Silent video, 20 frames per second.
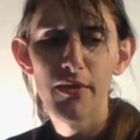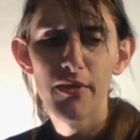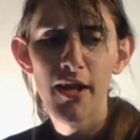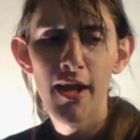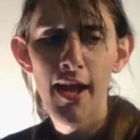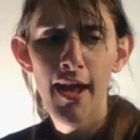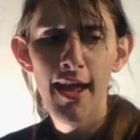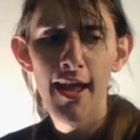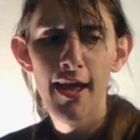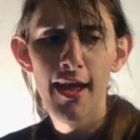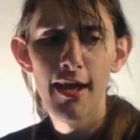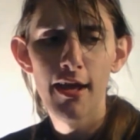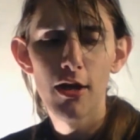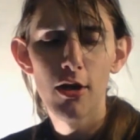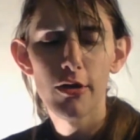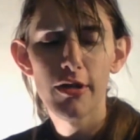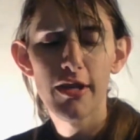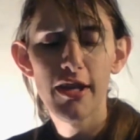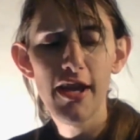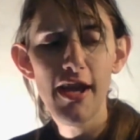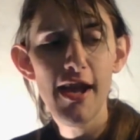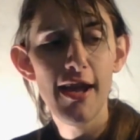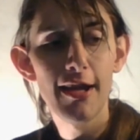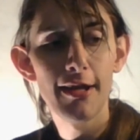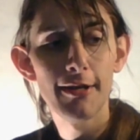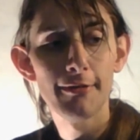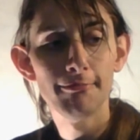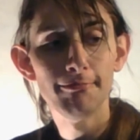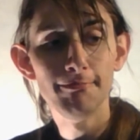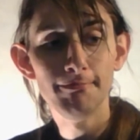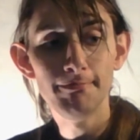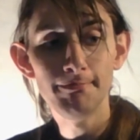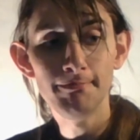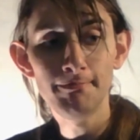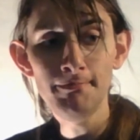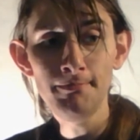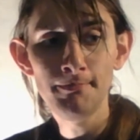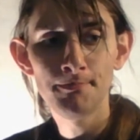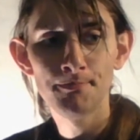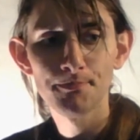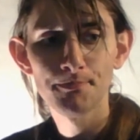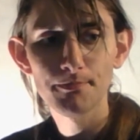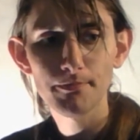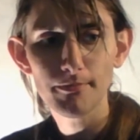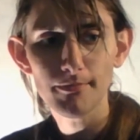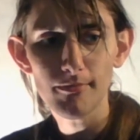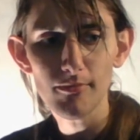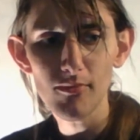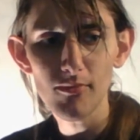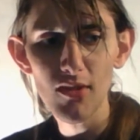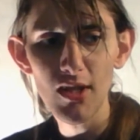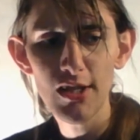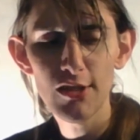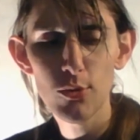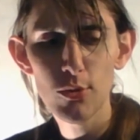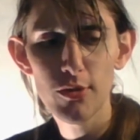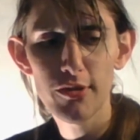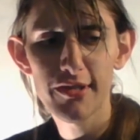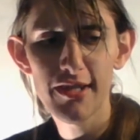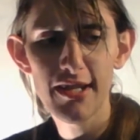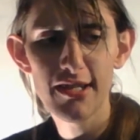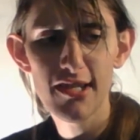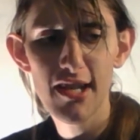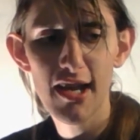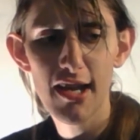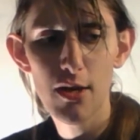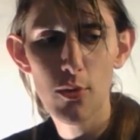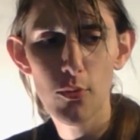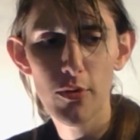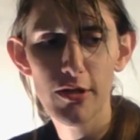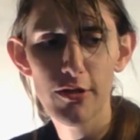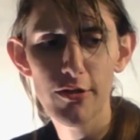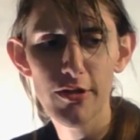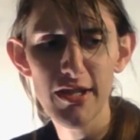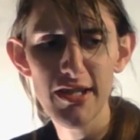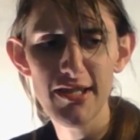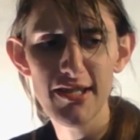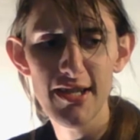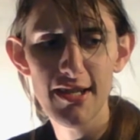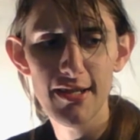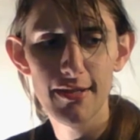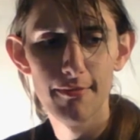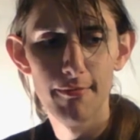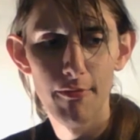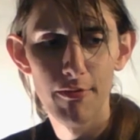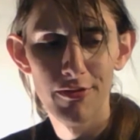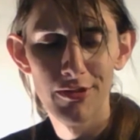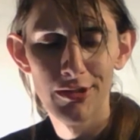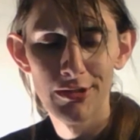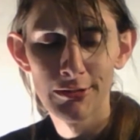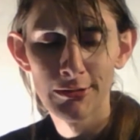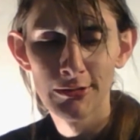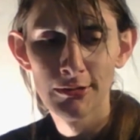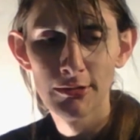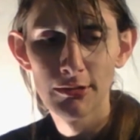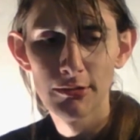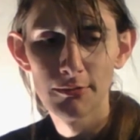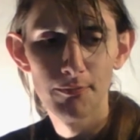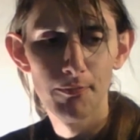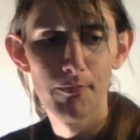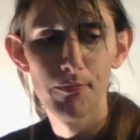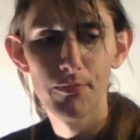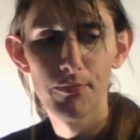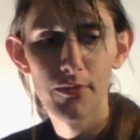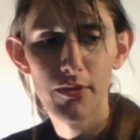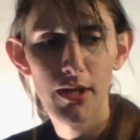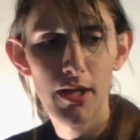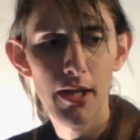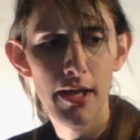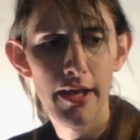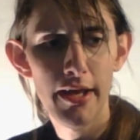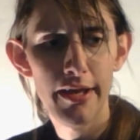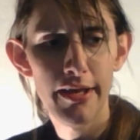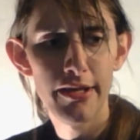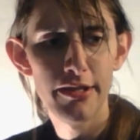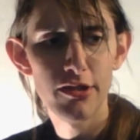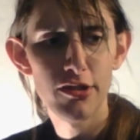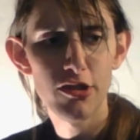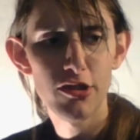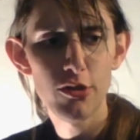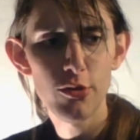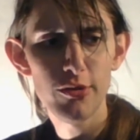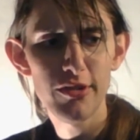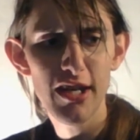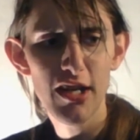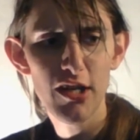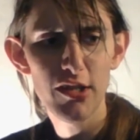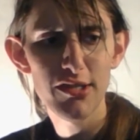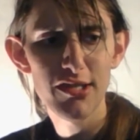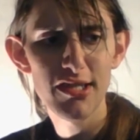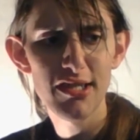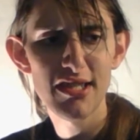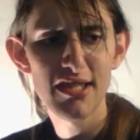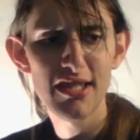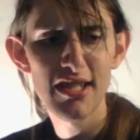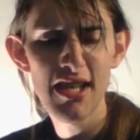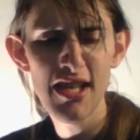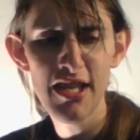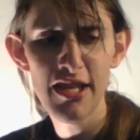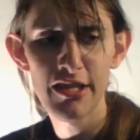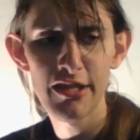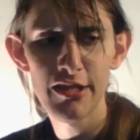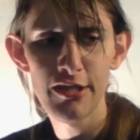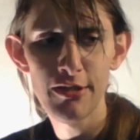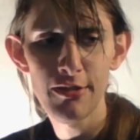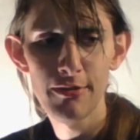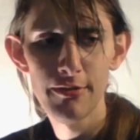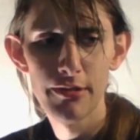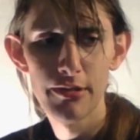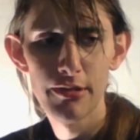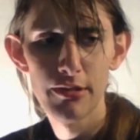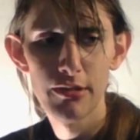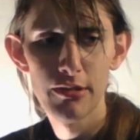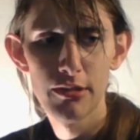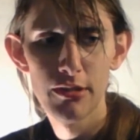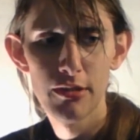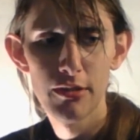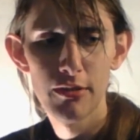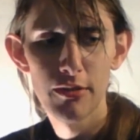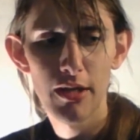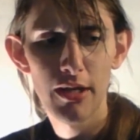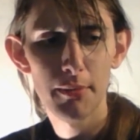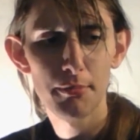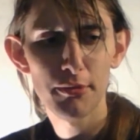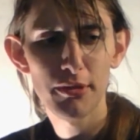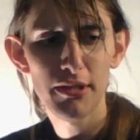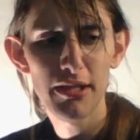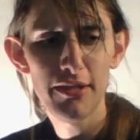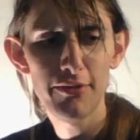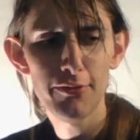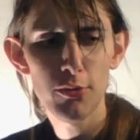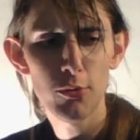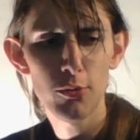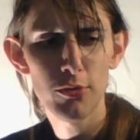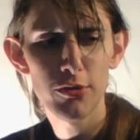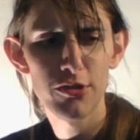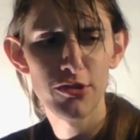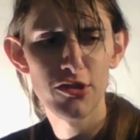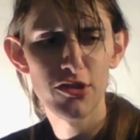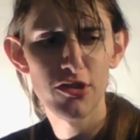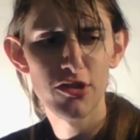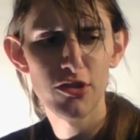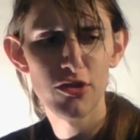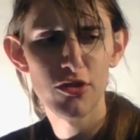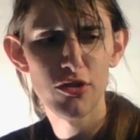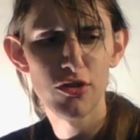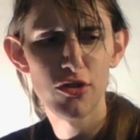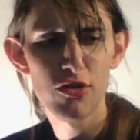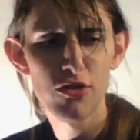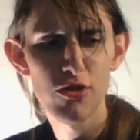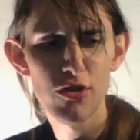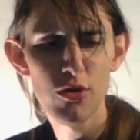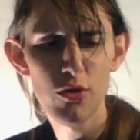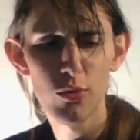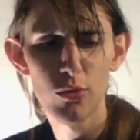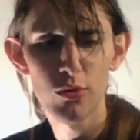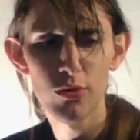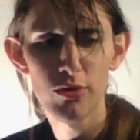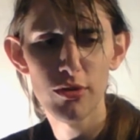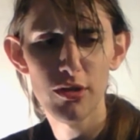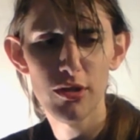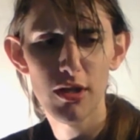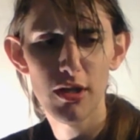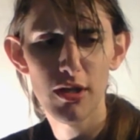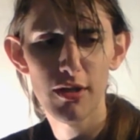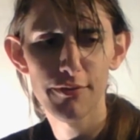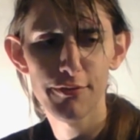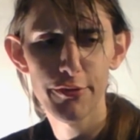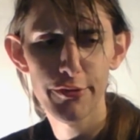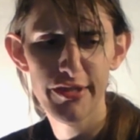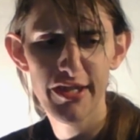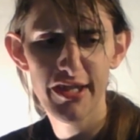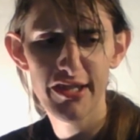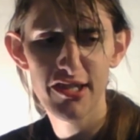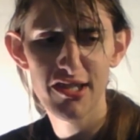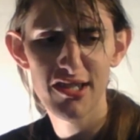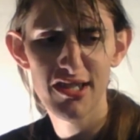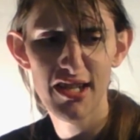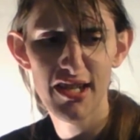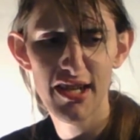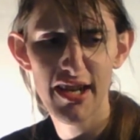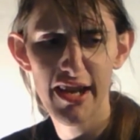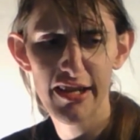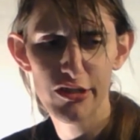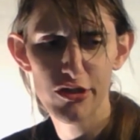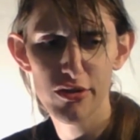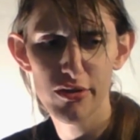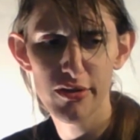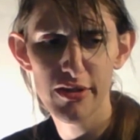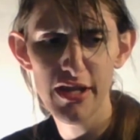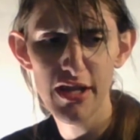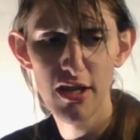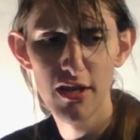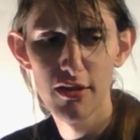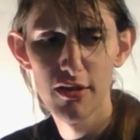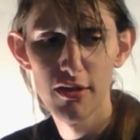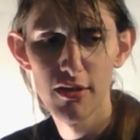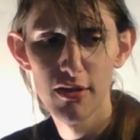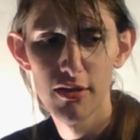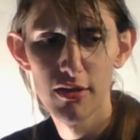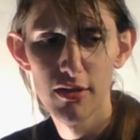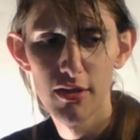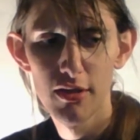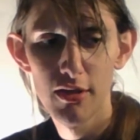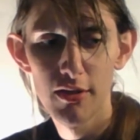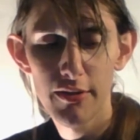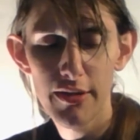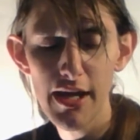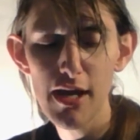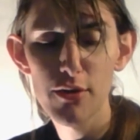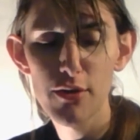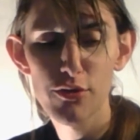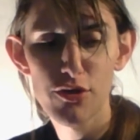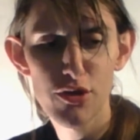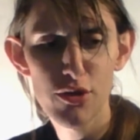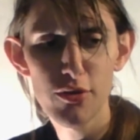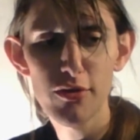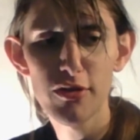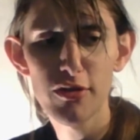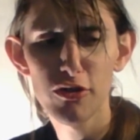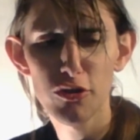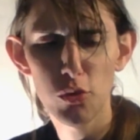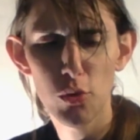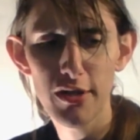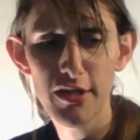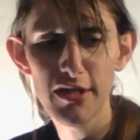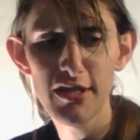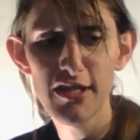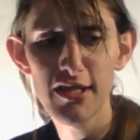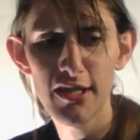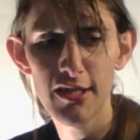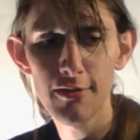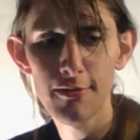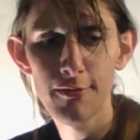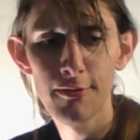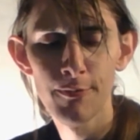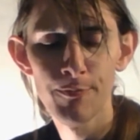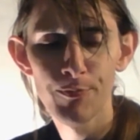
And okay, that's where things kind of went crazy. And 2010, I believe it was June of 2010, actually. Yeah, it was June of 2010.